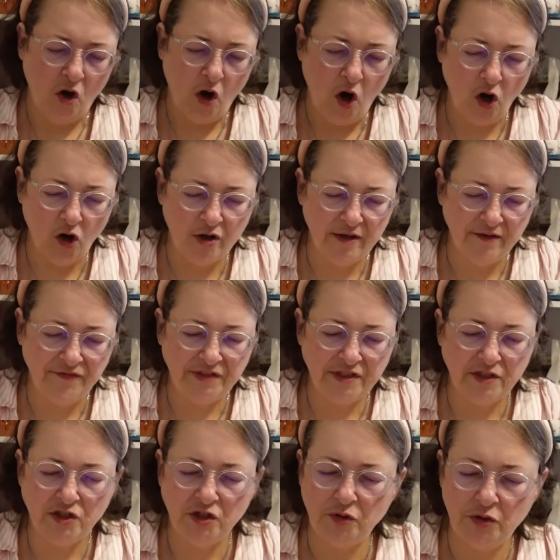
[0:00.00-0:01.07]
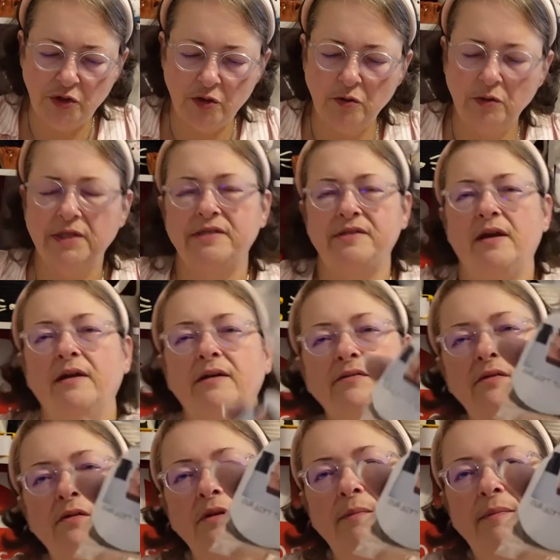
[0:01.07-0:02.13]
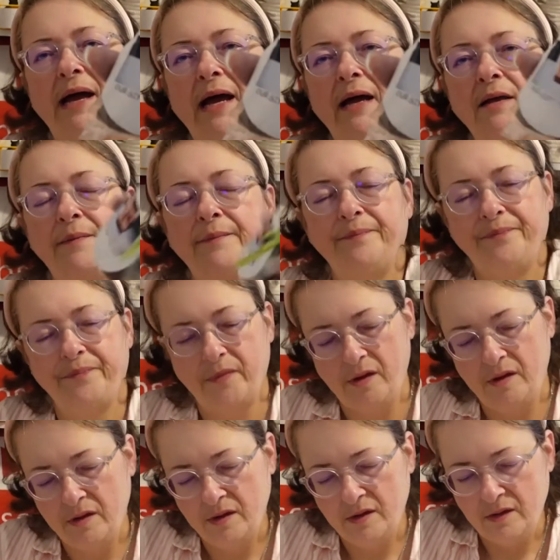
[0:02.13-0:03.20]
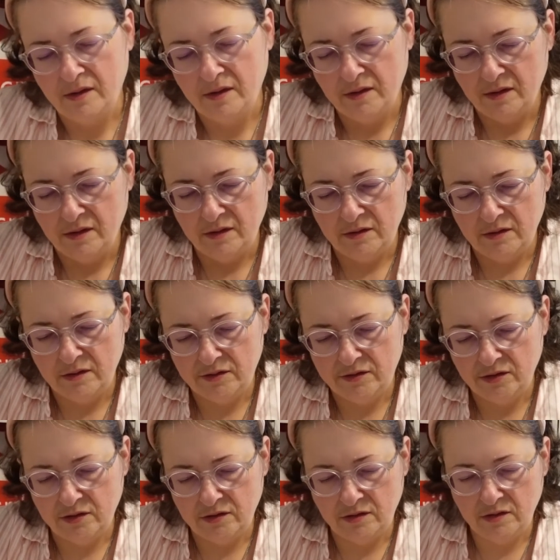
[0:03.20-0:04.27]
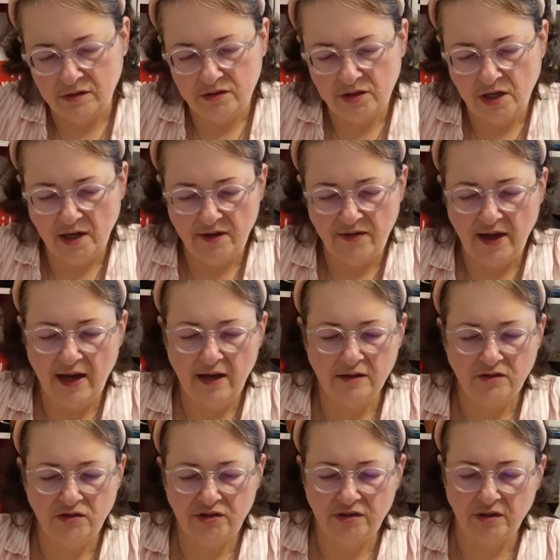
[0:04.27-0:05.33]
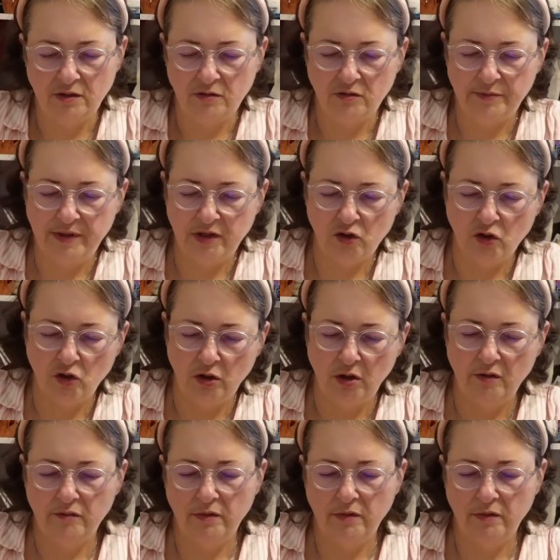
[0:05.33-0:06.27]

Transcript: Our gift to you, it says on the back. Let's untie that. It's just a little bit of curly